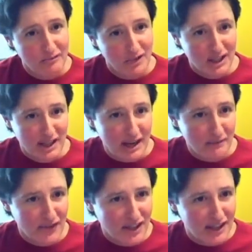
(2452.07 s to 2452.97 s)
to
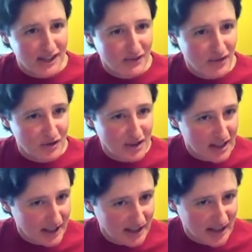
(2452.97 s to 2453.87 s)
emphasize for the
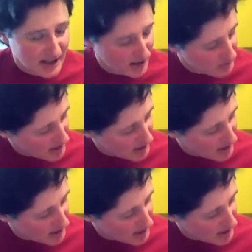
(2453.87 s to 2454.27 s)
size of